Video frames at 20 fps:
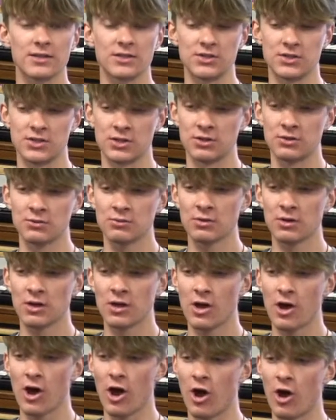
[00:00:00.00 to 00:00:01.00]
to do.
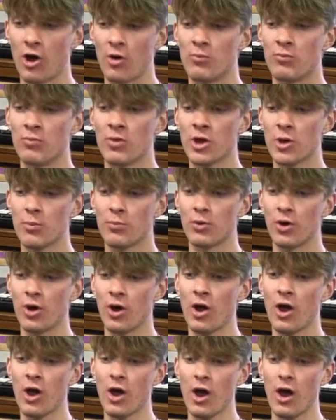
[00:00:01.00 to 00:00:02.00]

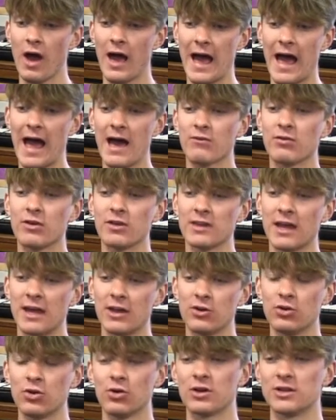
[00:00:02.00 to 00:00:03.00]
But having
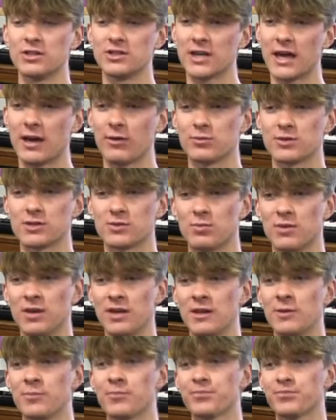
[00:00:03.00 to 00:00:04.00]
that knowledge helps
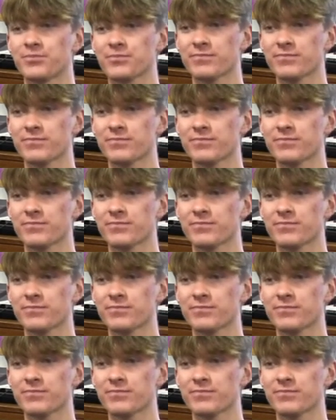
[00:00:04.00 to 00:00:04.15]
me